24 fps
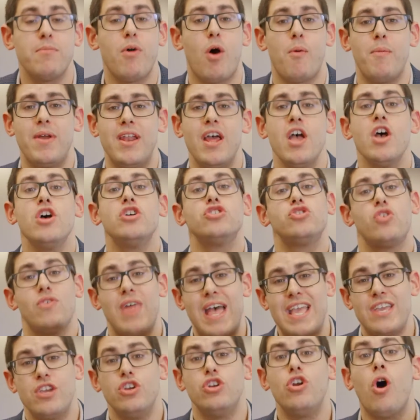a moment so
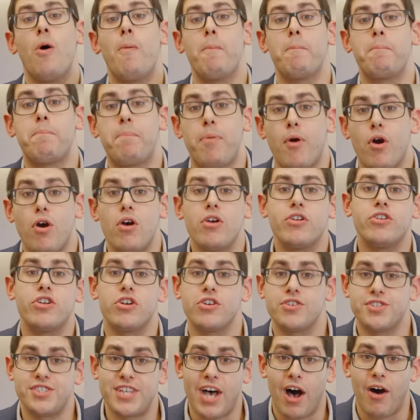that you don't burn
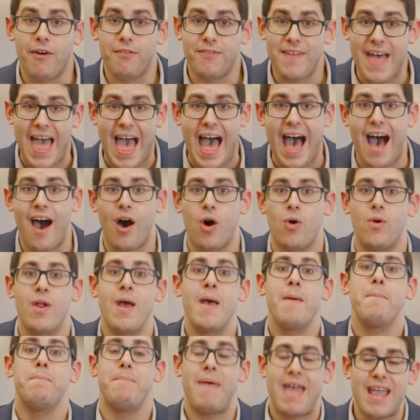yourself out.
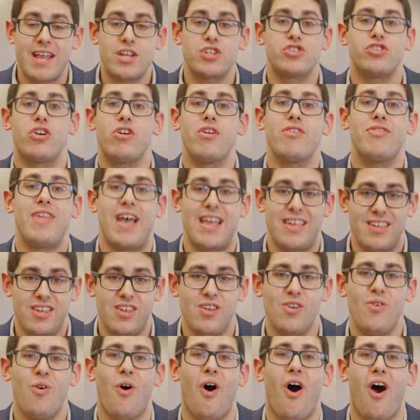Make sure that
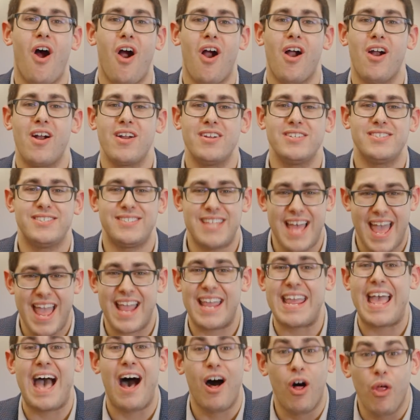you are
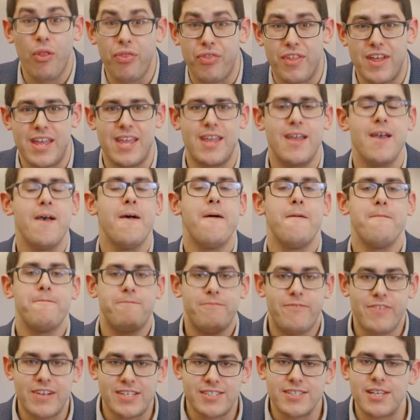staying healthy,
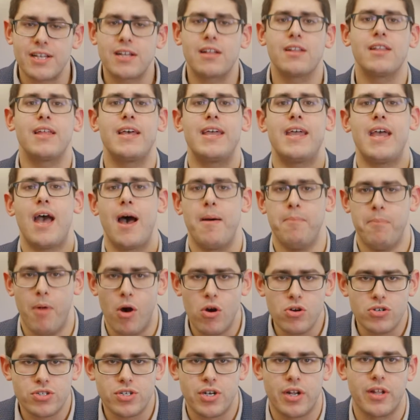physically,
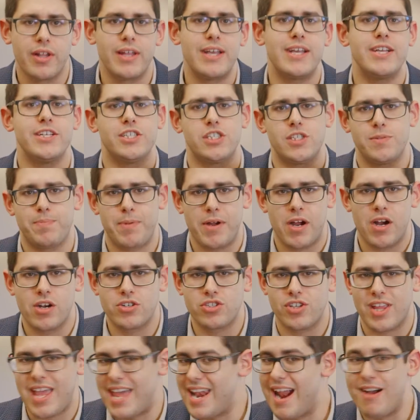emotionally,
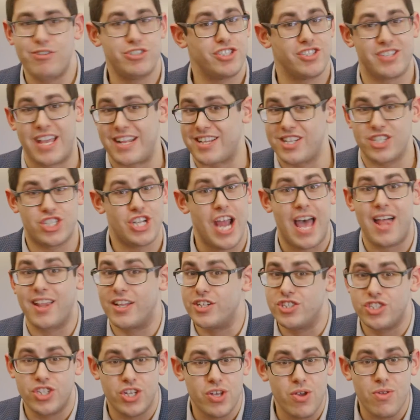spiritually." And I would just like to
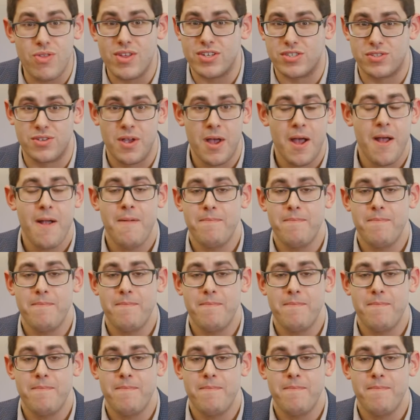challenge you this